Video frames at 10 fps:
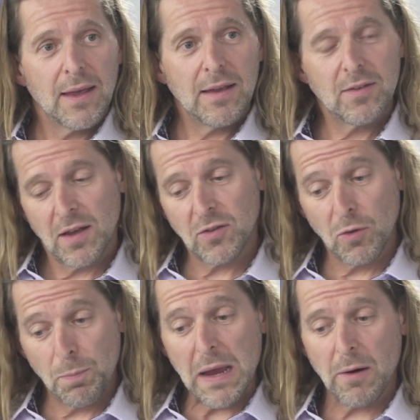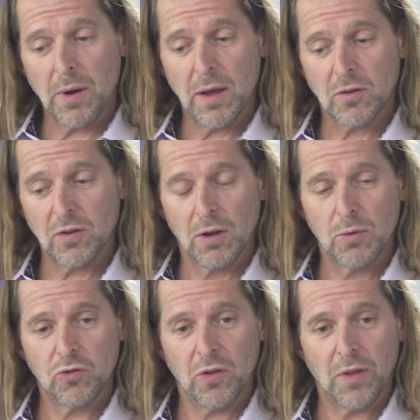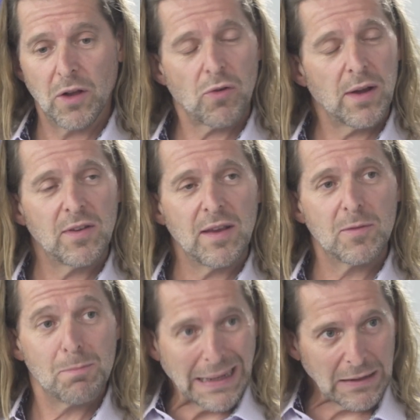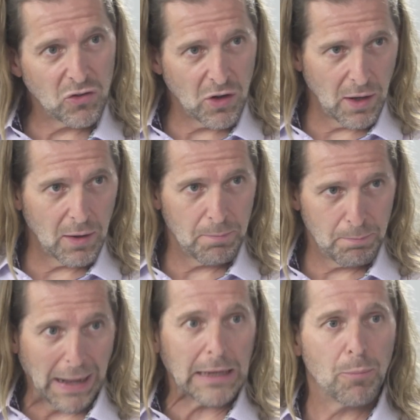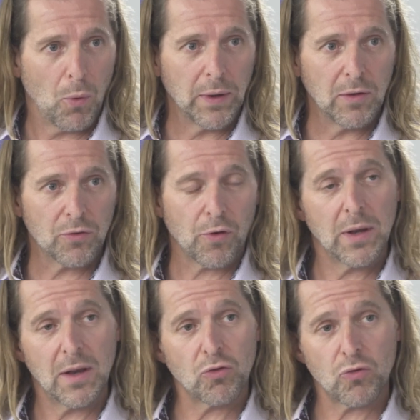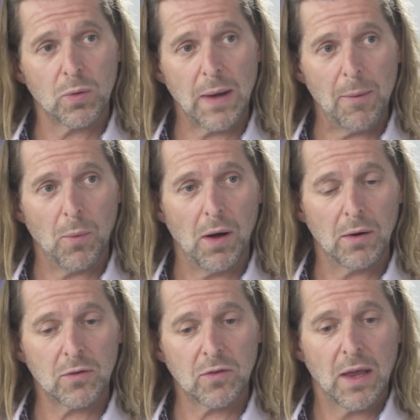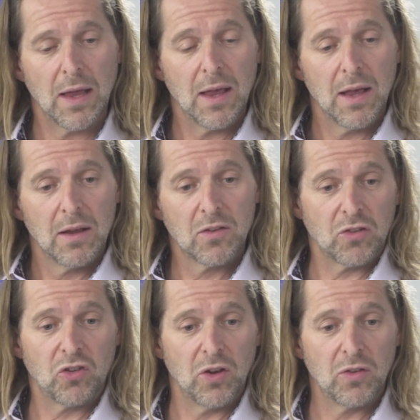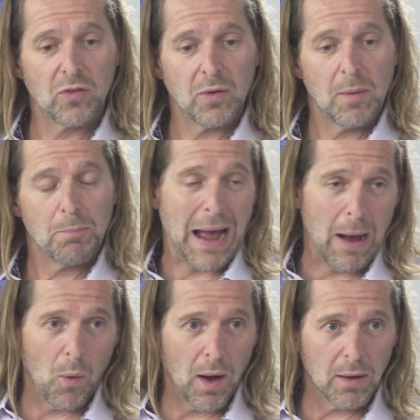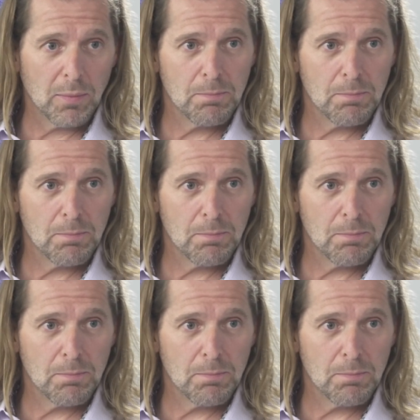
is a superior solution that addresses major pain points for industrial networks, such as power,